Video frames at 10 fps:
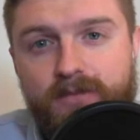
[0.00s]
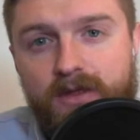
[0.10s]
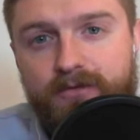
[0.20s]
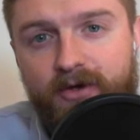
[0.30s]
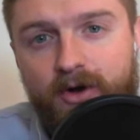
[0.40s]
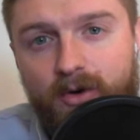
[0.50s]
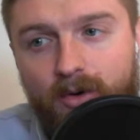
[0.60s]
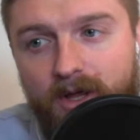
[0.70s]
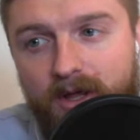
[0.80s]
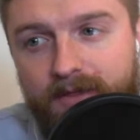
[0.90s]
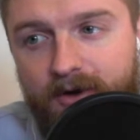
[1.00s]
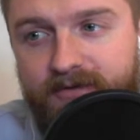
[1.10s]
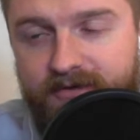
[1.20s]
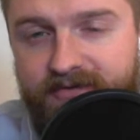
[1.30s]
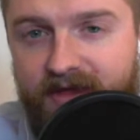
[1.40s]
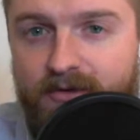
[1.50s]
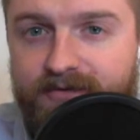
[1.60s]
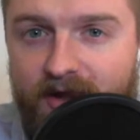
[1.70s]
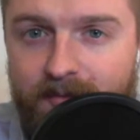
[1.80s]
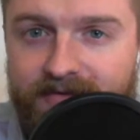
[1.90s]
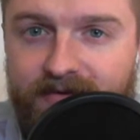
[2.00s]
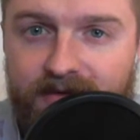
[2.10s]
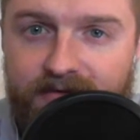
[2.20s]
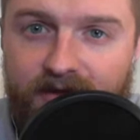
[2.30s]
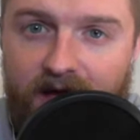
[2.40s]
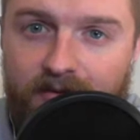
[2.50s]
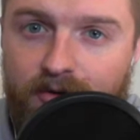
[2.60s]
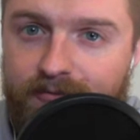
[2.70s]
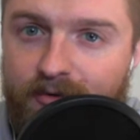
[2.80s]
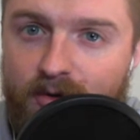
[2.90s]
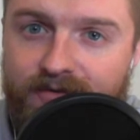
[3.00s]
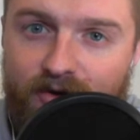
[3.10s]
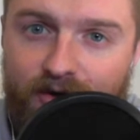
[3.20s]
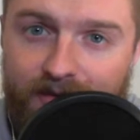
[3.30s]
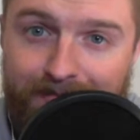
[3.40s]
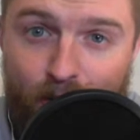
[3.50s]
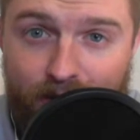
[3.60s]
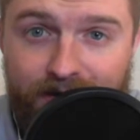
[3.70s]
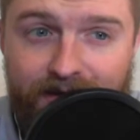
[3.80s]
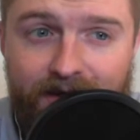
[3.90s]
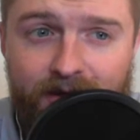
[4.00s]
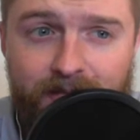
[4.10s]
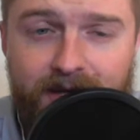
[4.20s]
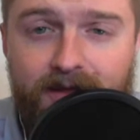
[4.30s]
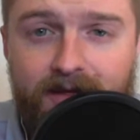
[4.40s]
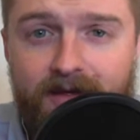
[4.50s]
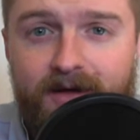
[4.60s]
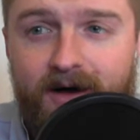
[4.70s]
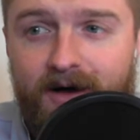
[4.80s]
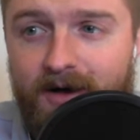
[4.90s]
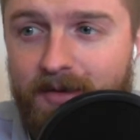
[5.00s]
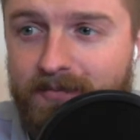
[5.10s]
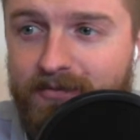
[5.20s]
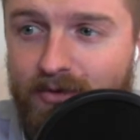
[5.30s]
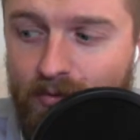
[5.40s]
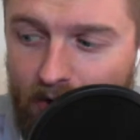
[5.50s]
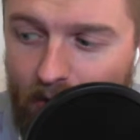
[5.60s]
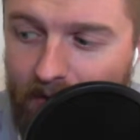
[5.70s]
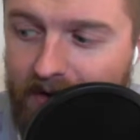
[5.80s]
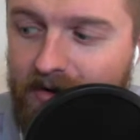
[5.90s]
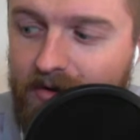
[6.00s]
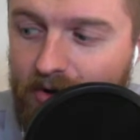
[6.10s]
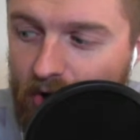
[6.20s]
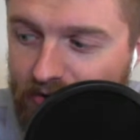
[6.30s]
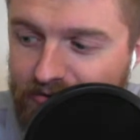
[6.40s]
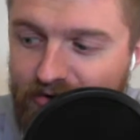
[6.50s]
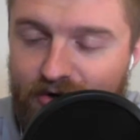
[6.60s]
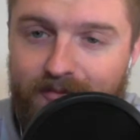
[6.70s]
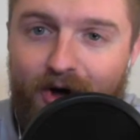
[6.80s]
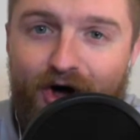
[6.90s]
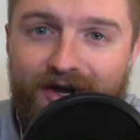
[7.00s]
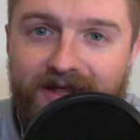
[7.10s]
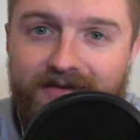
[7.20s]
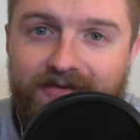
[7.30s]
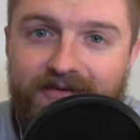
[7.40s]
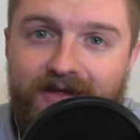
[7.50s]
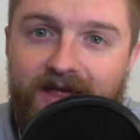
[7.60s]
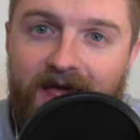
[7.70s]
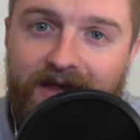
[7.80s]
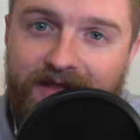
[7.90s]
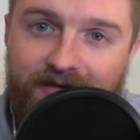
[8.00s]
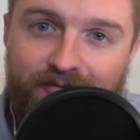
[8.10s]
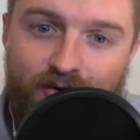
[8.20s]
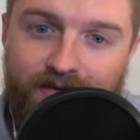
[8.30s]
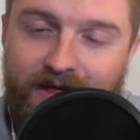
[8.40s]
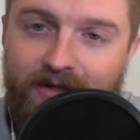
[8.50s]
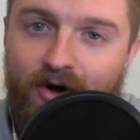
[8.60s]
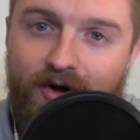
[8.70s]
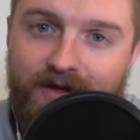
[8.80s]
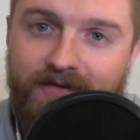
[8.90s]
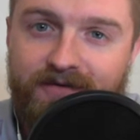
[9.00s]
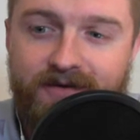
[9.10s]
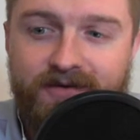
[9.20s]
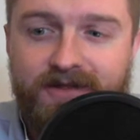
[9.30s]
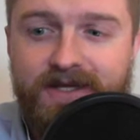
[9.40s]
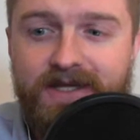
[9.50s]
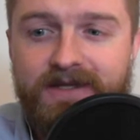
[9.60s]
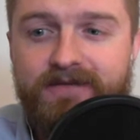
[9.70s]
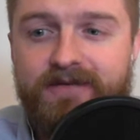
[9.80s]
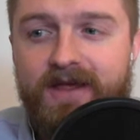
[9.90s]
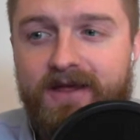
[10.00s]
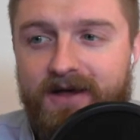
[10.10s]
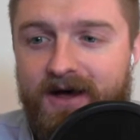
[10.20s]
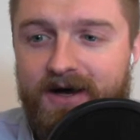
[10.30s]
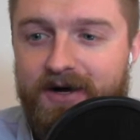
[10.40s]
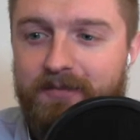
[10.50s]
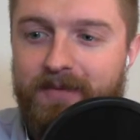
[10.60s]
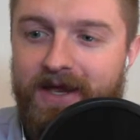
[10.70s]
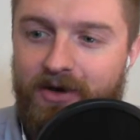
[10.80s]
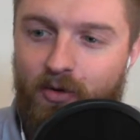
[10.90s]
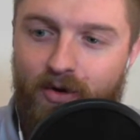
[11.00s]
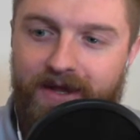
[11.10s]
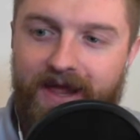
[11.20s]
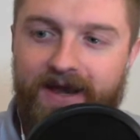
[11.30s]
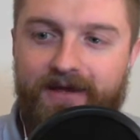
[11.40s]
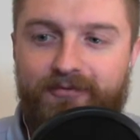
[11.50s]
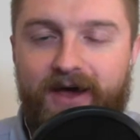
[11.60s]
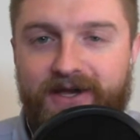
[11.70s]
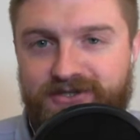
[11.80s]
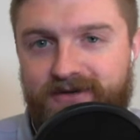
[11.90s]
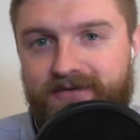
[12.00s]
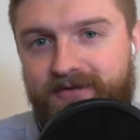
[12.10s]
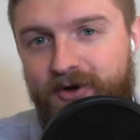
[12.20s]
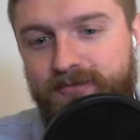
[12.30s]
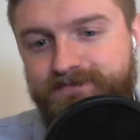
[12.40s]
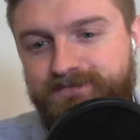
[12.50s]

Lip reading: So there's a sales element to this. I really focused on the marketing element to growing long-term audience and converting that audience into leads in an organic fashion. So